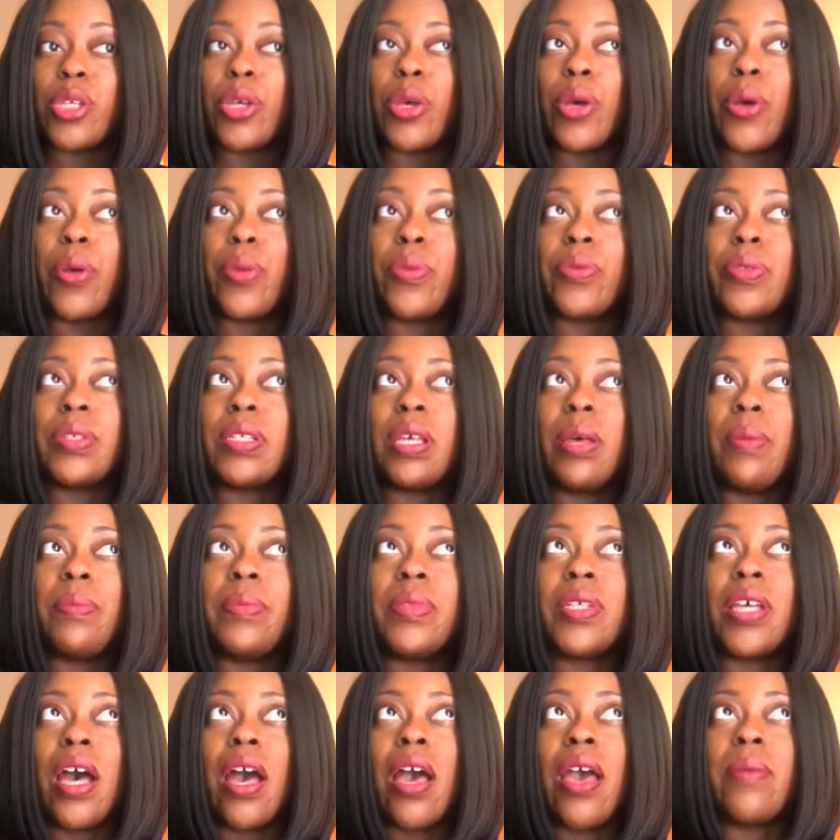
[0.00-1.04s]
So
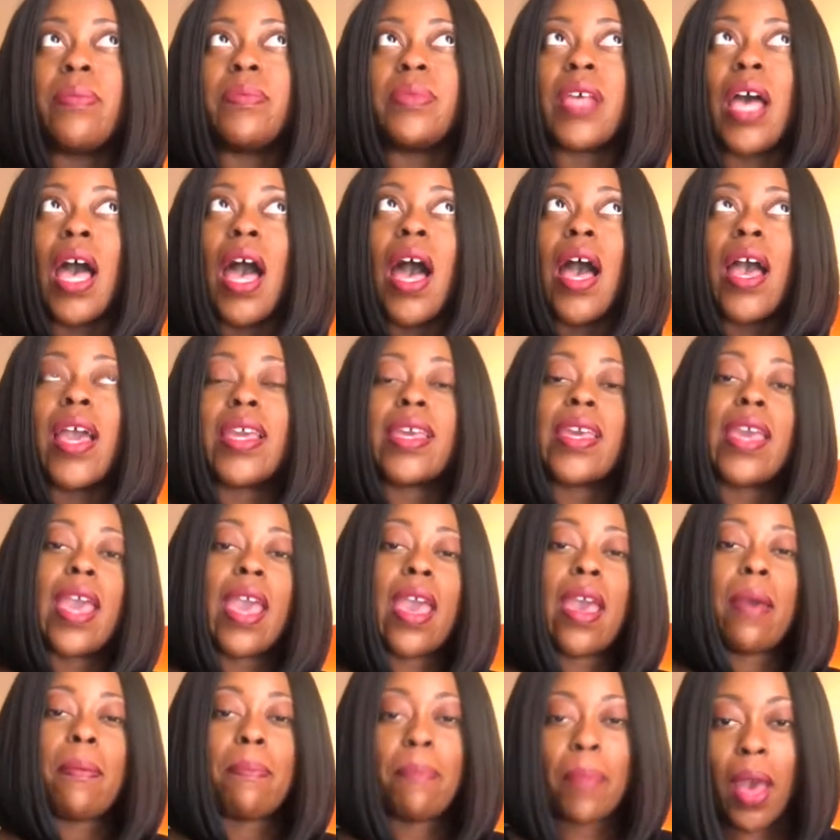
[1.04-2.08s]
sometimes I
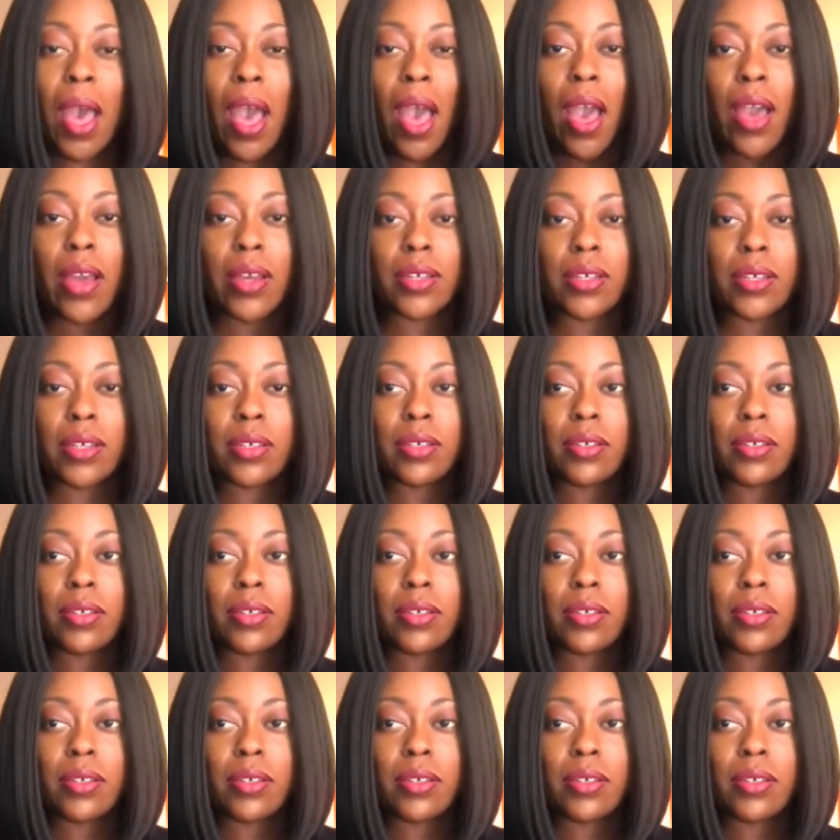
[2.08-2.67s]
can't pack